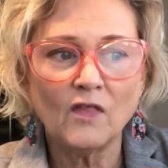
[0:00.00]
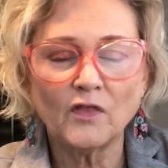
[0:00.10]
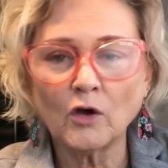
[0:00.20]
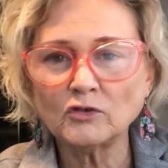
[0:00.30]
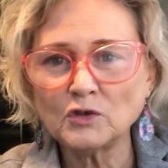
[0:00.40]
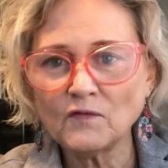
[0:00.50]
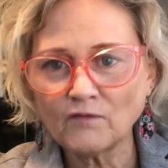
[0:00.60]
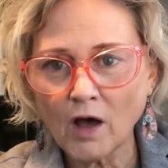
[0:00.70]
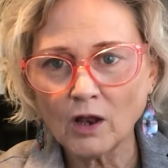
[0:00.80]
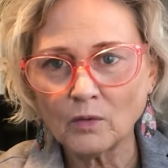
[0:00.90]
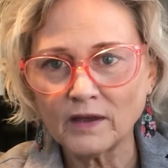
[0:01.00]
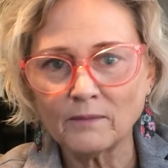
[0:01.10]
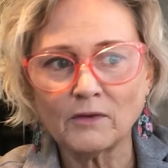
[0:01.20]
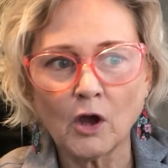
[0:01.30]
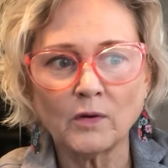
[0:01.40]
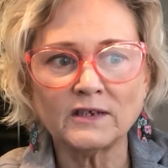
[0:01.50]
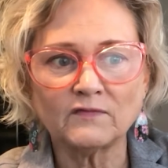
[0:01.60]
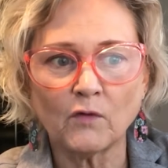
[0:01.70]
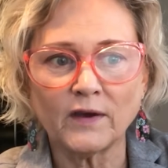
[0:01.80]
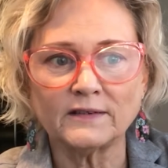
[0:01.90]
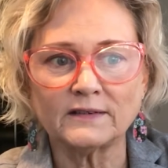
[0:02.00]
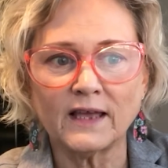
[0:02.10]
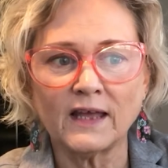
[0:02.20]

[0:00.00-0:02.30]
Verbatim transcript: Those who follow him know his voice,